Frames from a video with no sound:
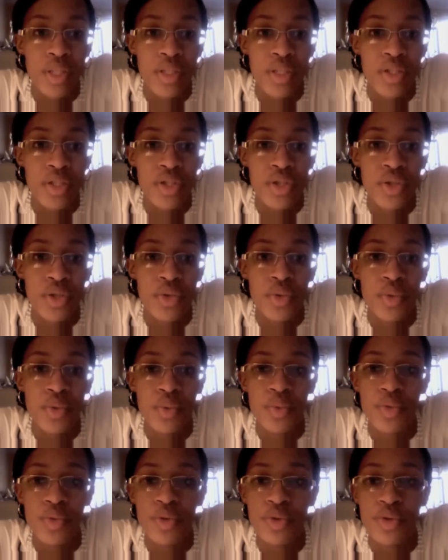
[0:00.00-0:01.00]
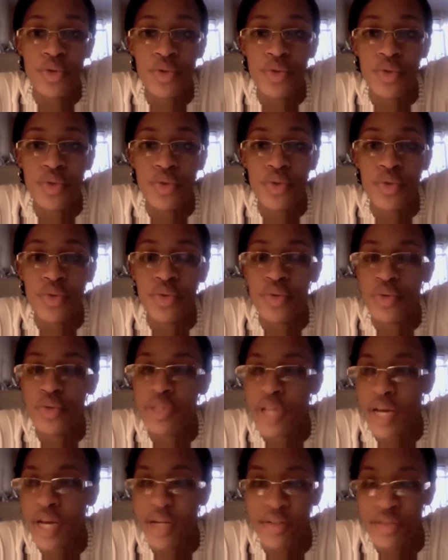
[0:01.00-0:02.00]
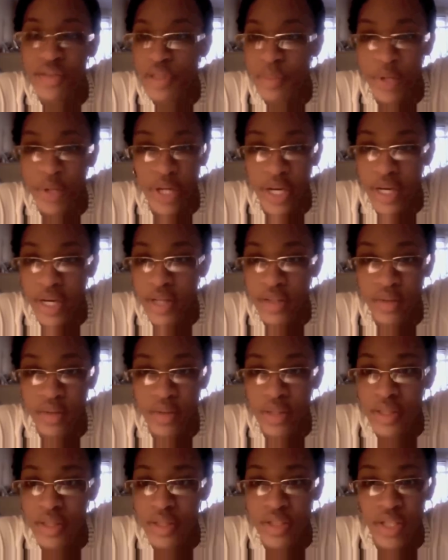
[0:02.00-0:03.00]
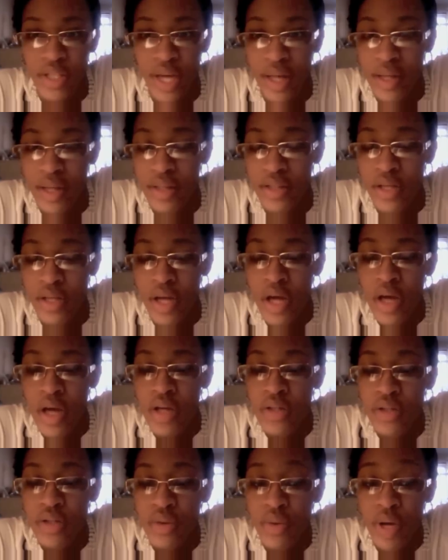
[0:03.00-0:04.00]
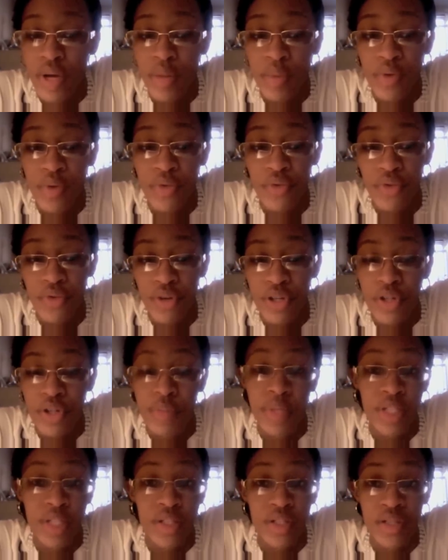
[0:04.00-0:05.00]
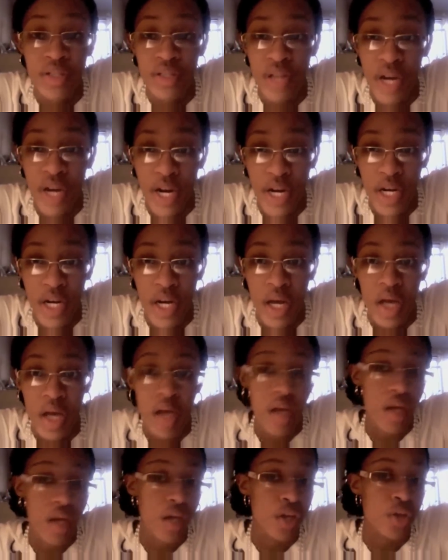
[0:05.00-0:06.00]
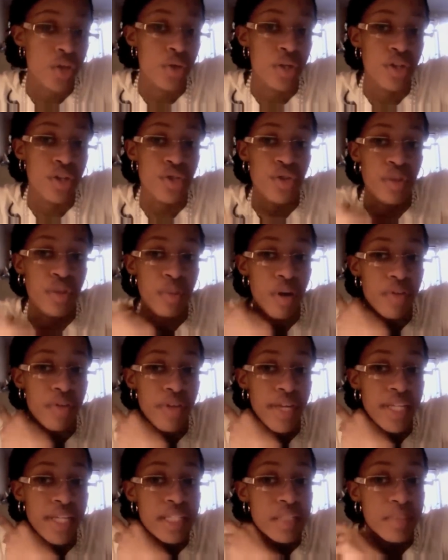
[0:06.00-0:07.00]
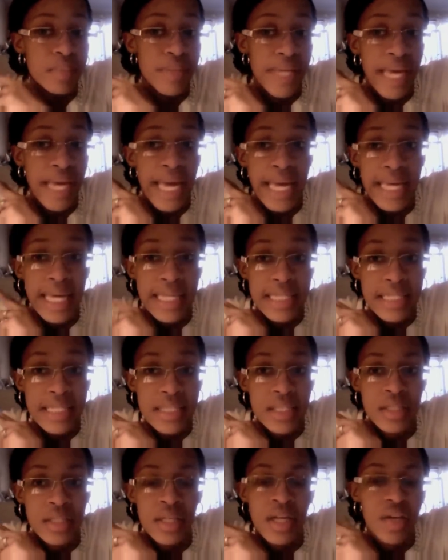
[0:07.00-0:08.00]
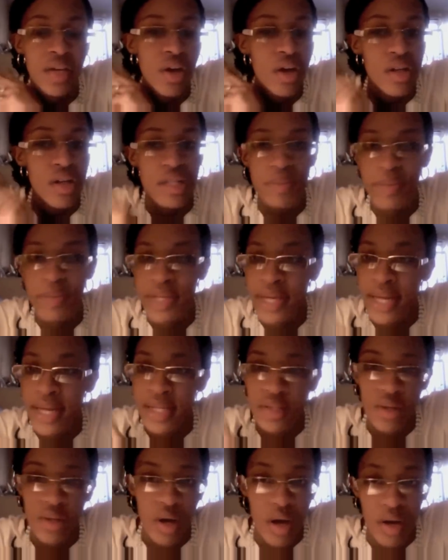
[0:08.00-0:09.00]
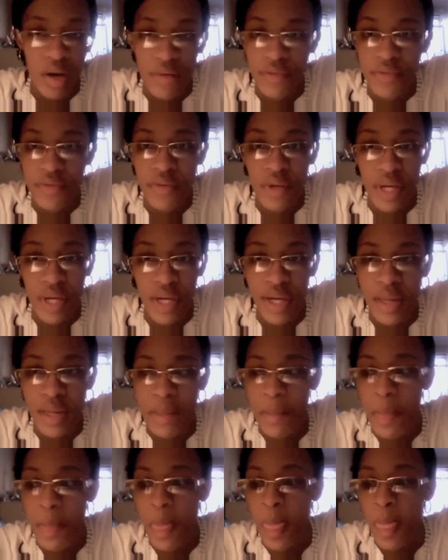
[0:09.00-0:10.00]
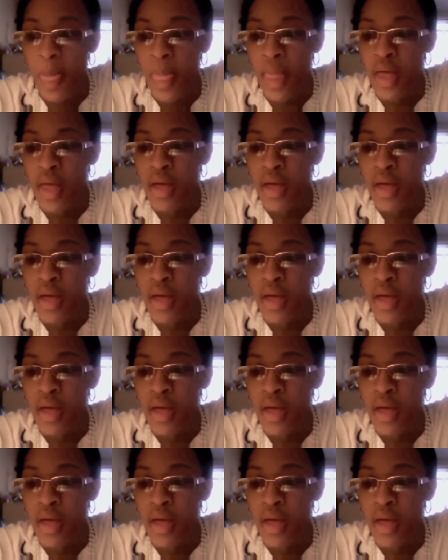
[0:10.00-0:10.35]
You need to not trim your hair during this challenge. So right before you're about to start, you can trim off any split ends. Get all the split ends off, okay?